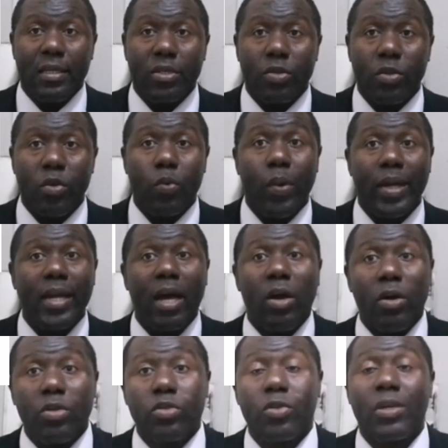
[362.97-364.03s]
So weather
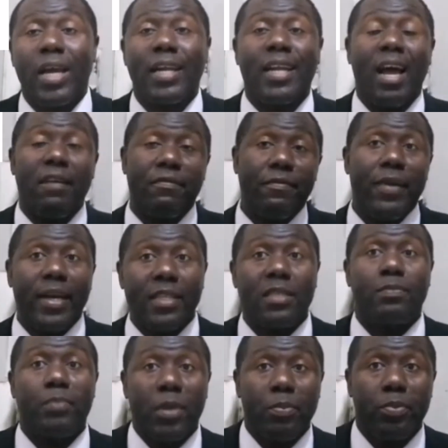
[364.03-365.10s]
also can
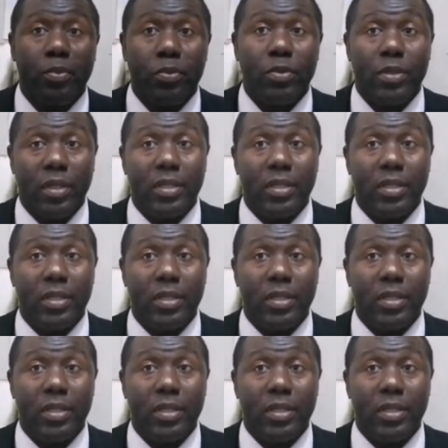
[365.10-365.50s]
affect people